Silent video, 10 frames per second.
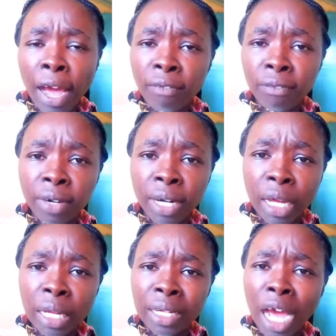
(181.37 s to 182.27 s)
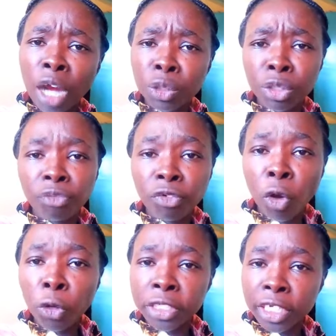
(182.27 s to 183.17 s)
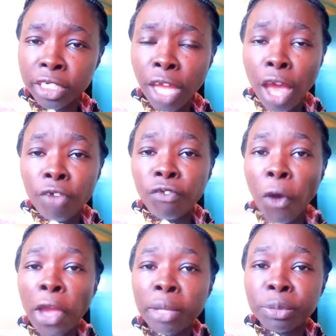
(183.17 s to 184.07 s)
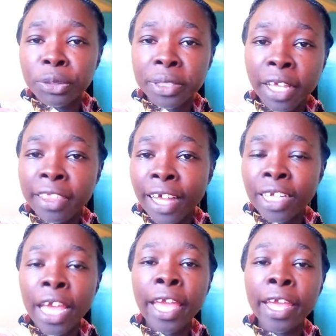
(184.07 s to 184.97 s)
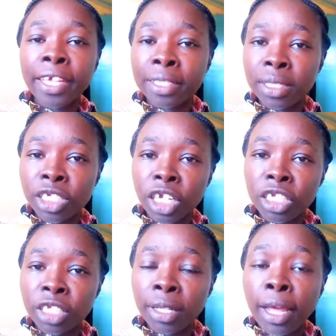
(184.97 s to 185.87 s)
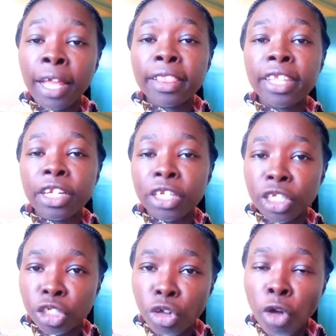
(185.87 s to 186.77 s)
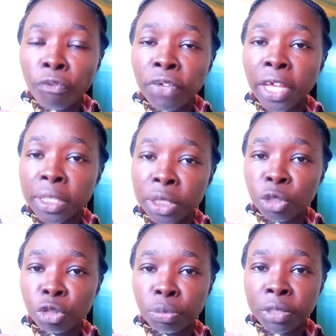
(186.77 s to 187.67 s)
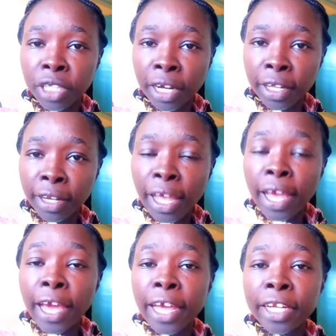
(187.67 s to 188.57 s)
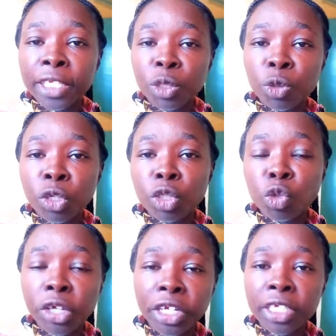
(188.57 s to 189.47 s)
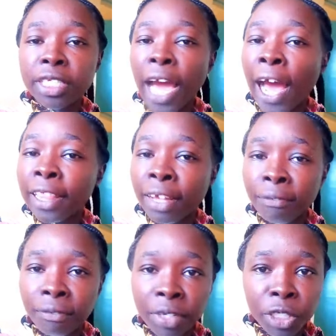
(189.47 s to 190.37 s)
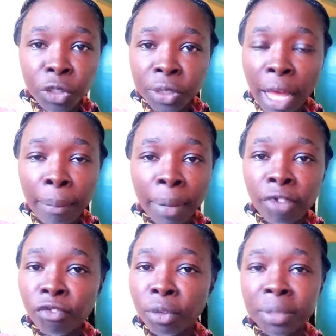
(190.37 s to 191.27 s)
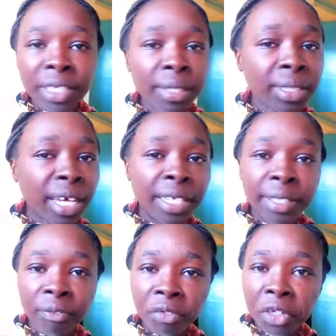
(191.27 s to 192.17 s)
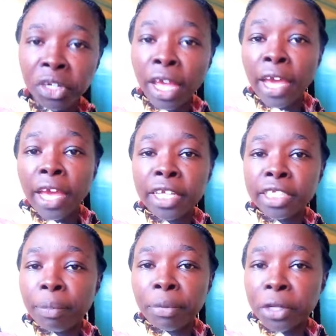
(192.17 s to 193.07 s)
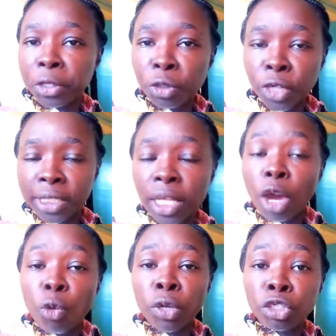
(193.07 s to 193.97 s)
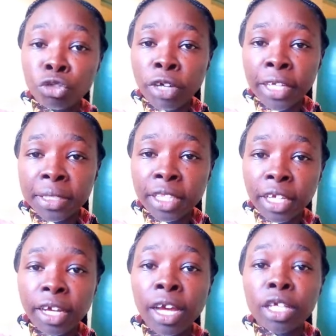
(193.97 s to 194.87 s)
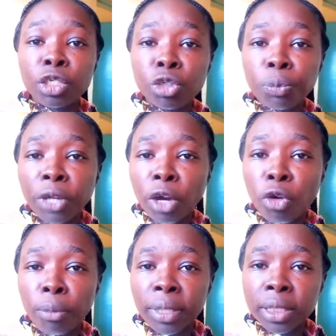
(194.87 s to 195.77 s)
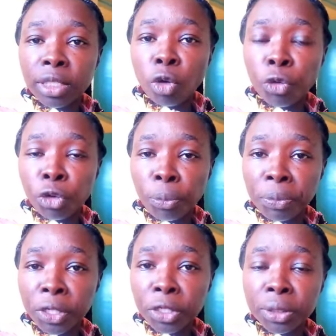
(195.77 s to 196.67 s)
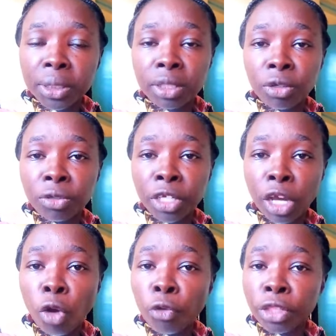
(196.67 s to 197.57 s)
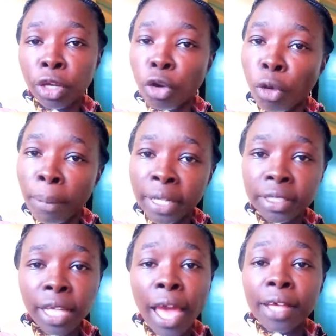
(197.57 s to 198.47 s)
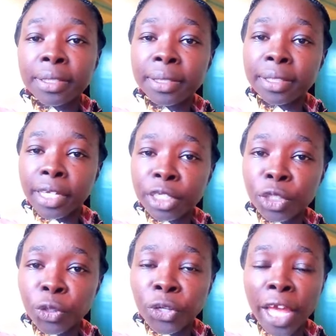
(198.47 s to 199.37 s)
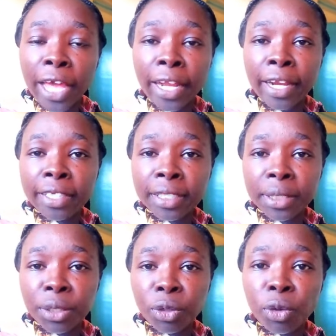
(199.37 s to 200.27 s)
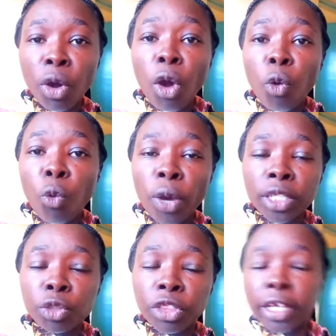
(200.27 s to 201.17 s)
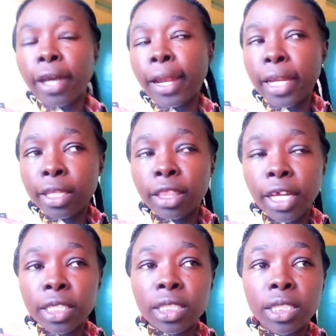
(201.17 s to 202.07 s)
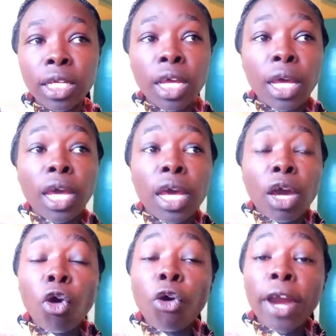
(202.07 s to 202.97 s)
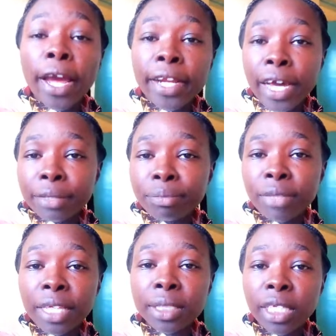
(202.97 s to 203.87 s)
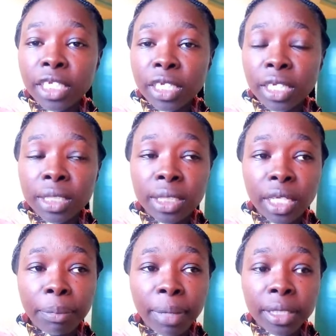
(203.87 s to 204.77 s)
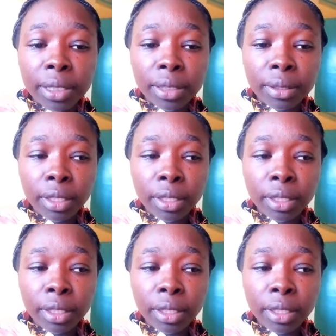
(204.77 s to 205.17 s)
have run out of content for him to say that he is changing the niche of his YouTube channel and he's going to create other videos apart from just interviewing entrepreneurs? What do you guys think? Drop your comments or your opinions down here on the comment section and let us know what you think. Let that okada, as Nigerians say, pass.